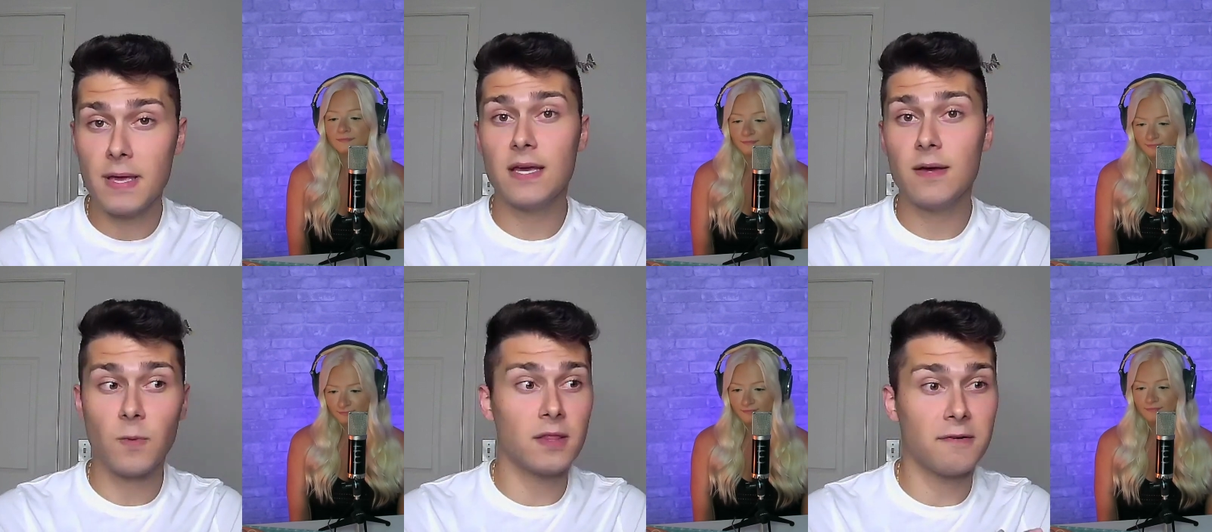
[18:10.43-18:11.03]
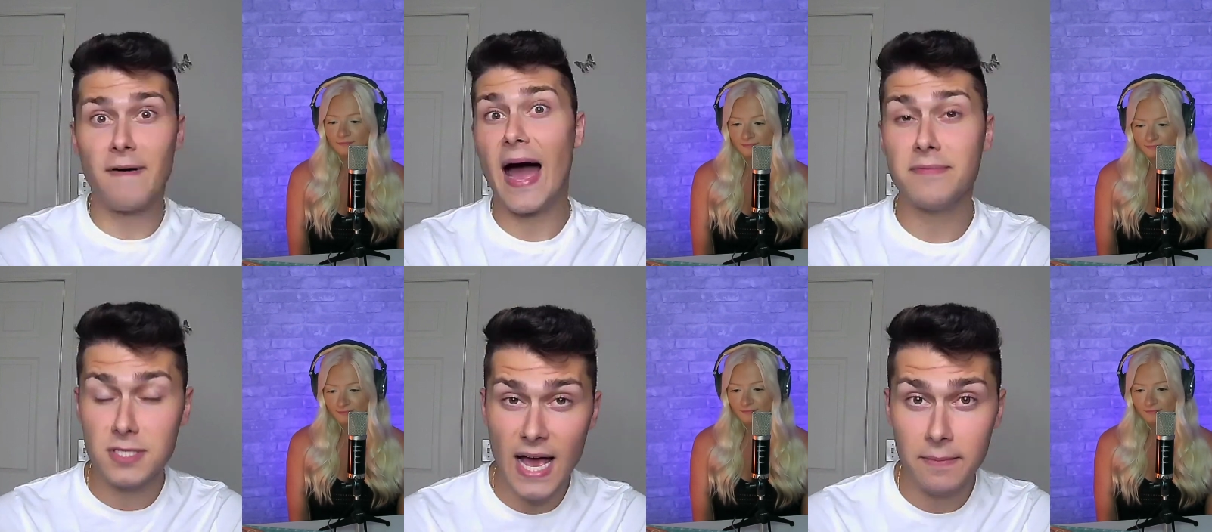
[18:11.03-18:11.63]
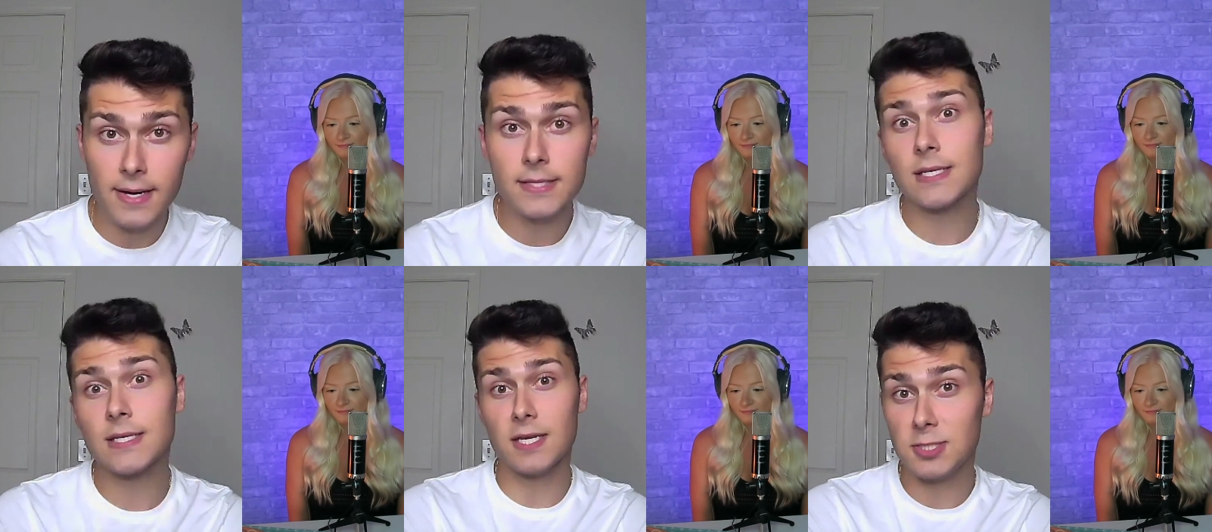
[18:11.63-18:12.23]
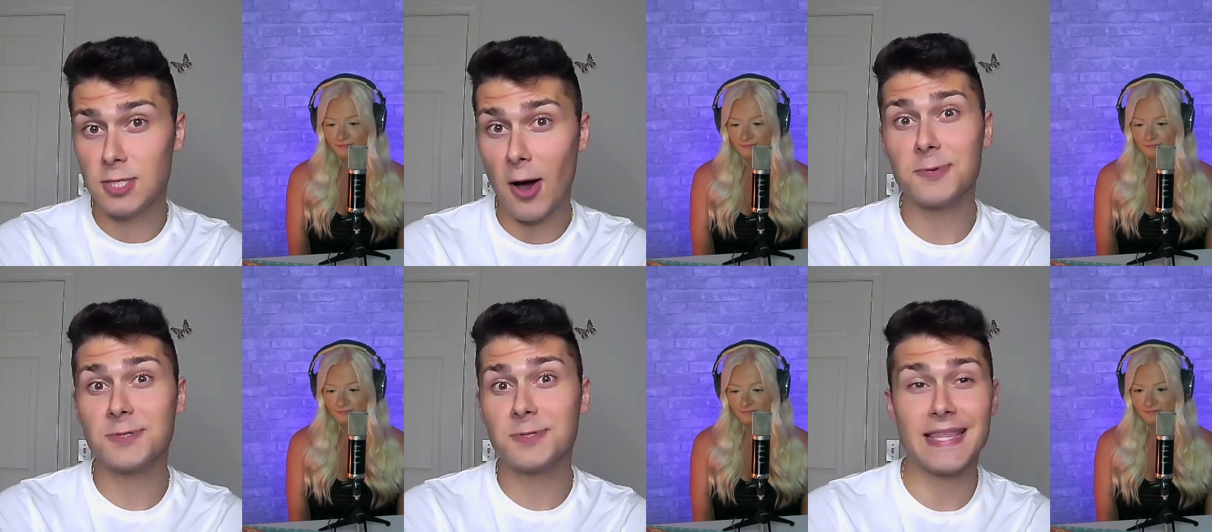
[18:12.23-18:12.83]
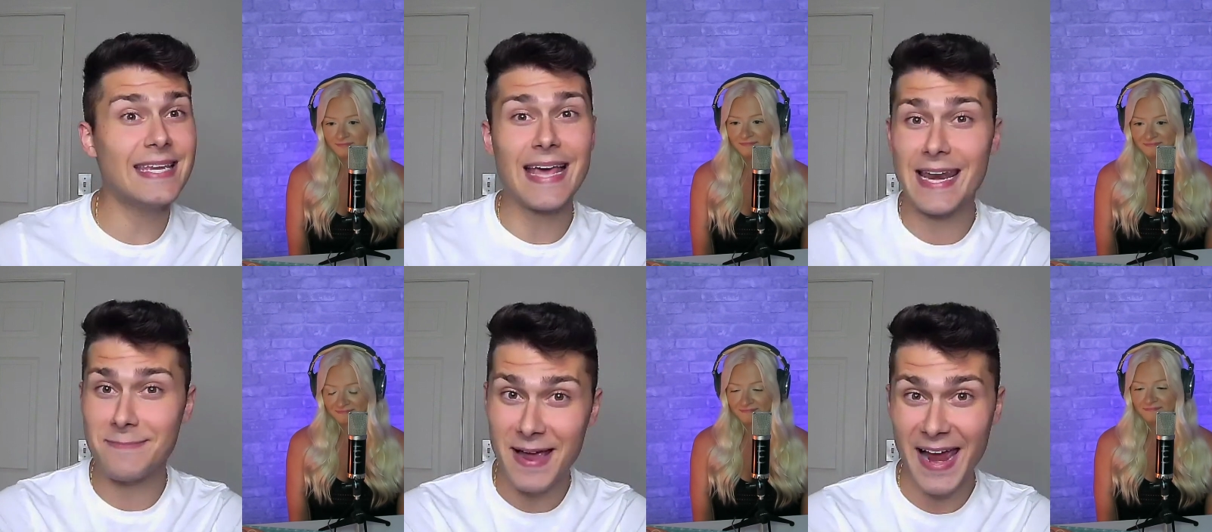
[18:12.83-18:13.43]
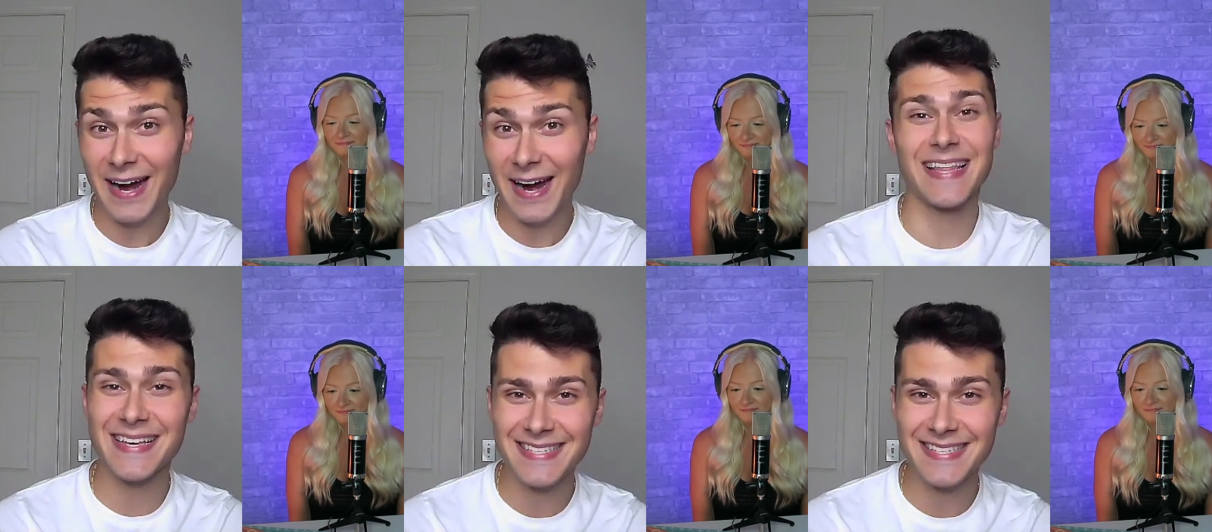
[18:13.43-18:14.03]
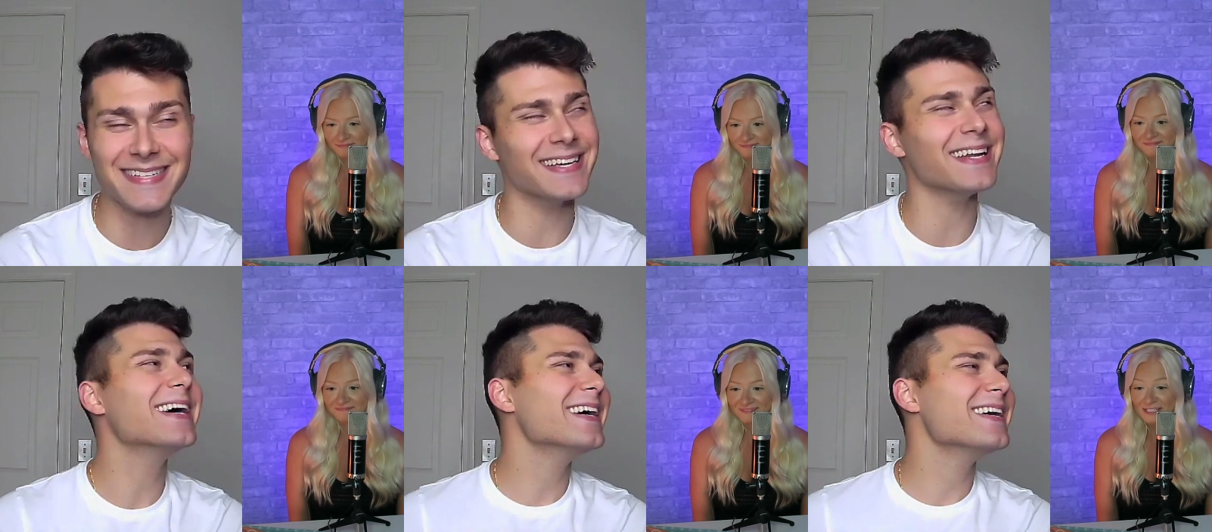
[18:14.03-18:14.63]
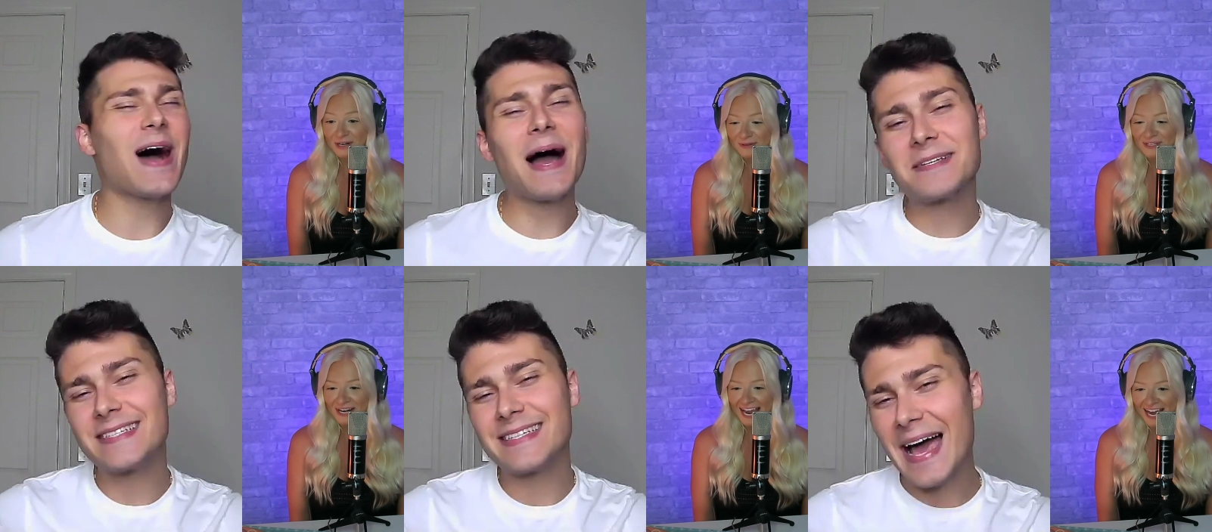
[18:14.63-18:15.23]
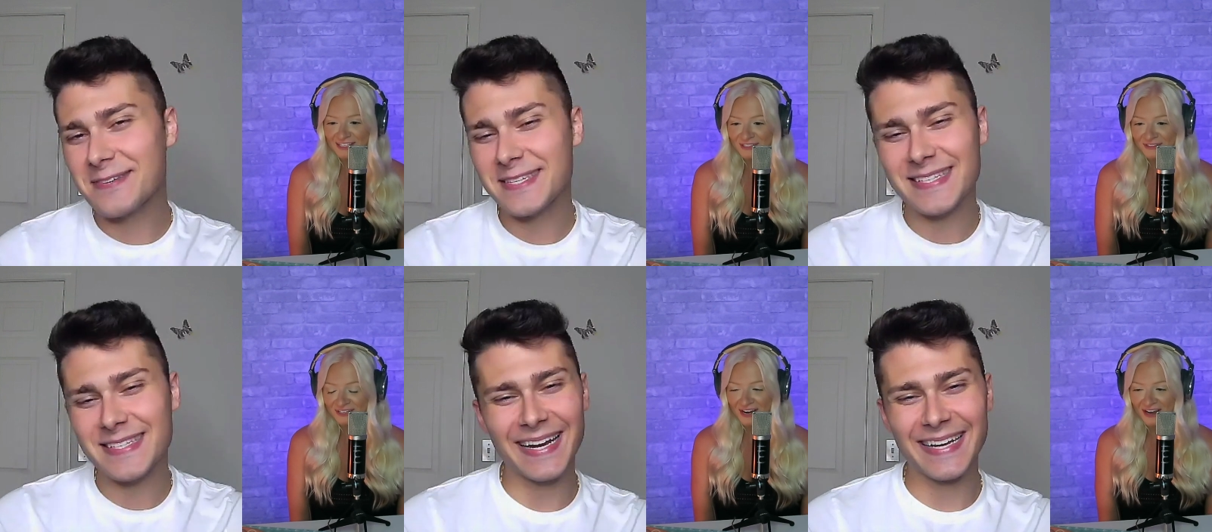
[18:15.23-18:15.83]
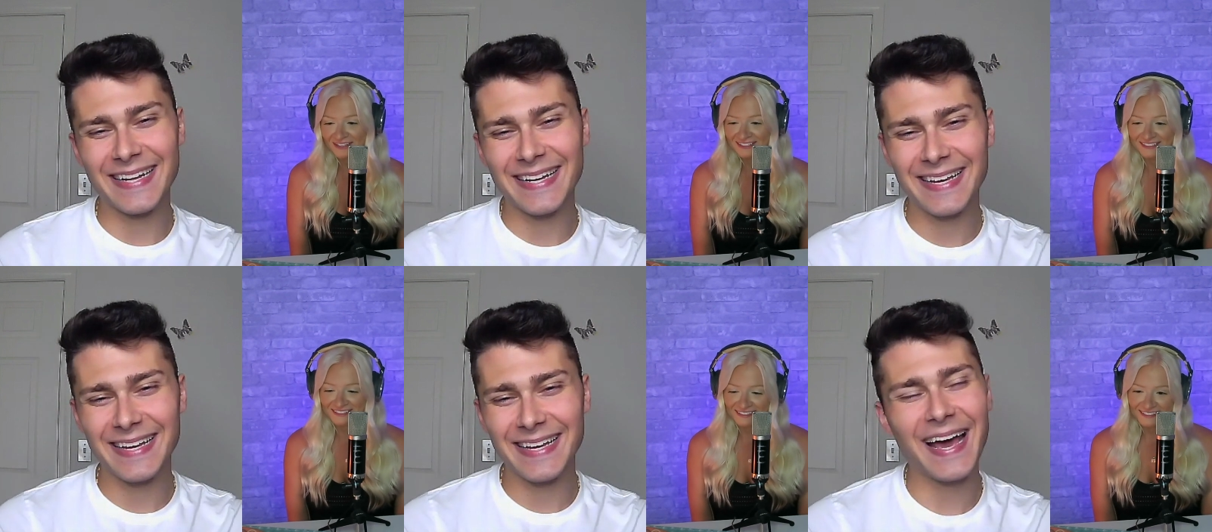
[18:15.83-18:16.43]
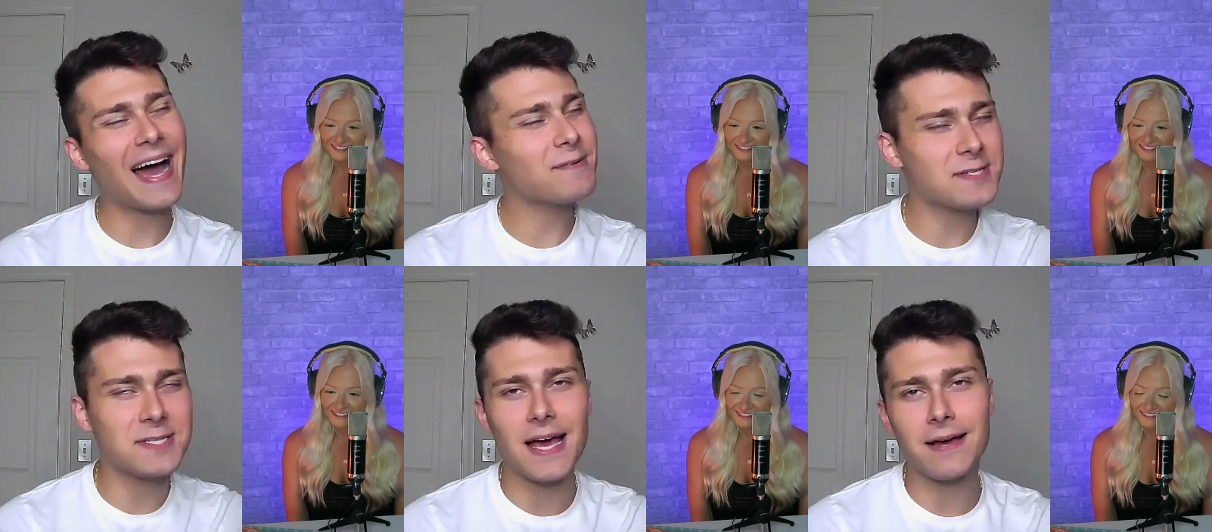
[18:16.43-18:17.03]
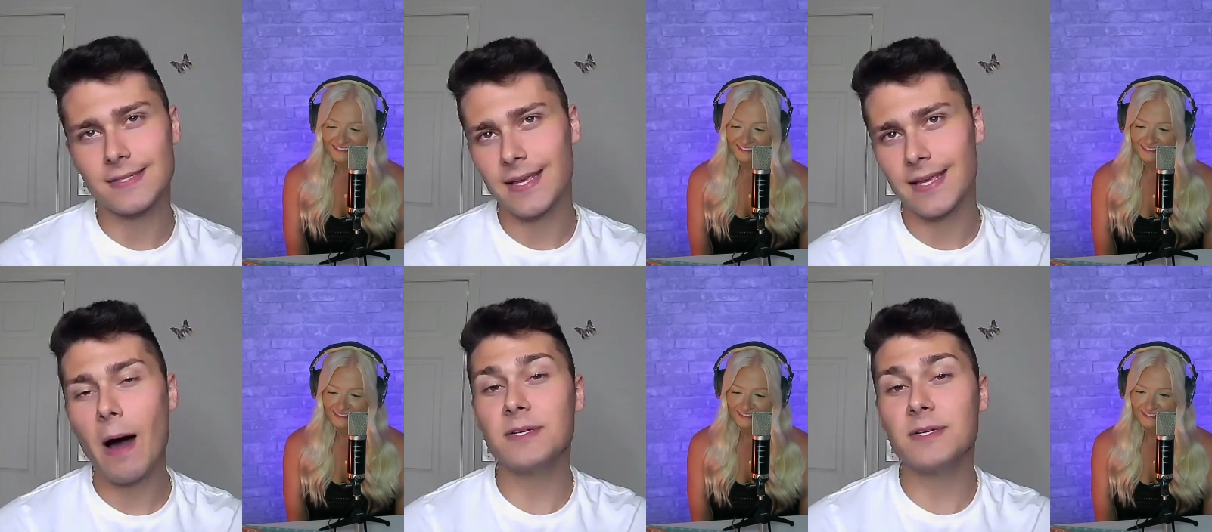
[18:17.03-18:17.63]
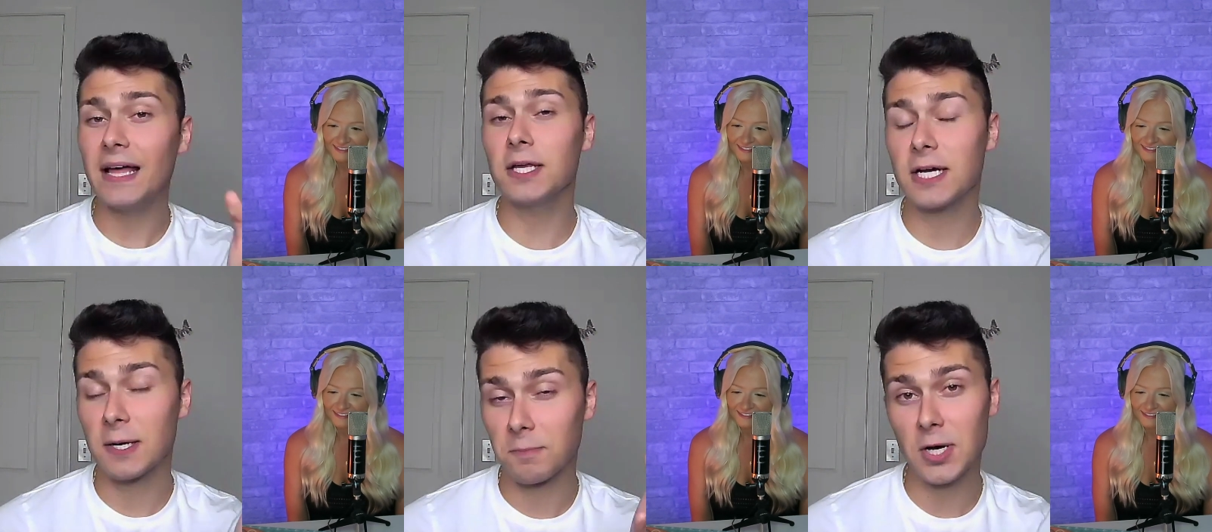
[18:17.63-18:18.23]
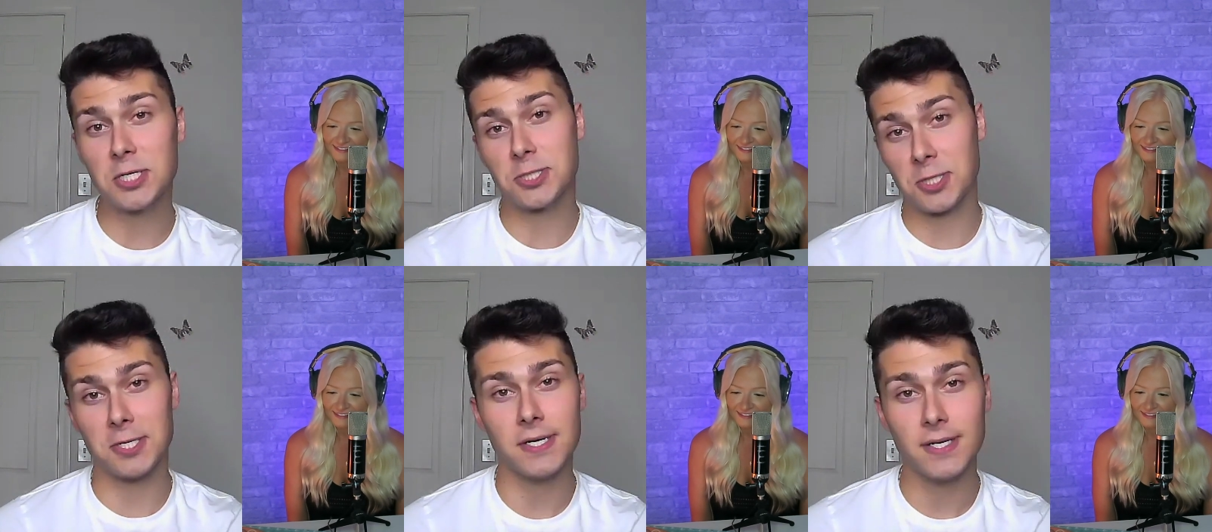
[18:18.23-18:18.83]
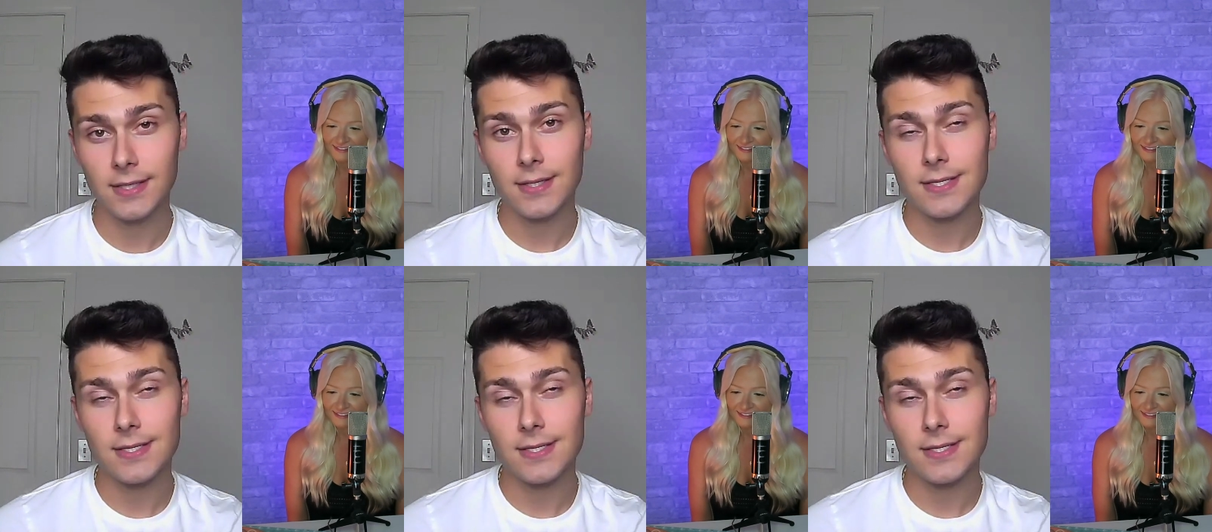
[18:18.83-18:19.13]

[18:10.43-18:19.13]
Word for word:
Speaker 1: being one of the 5 segments that they didn't end up airing that season.
Speaker 2: That's what I was going to ask you. Yeah.
Speaker 1: Yeah. I was devastated. I was on the commercial.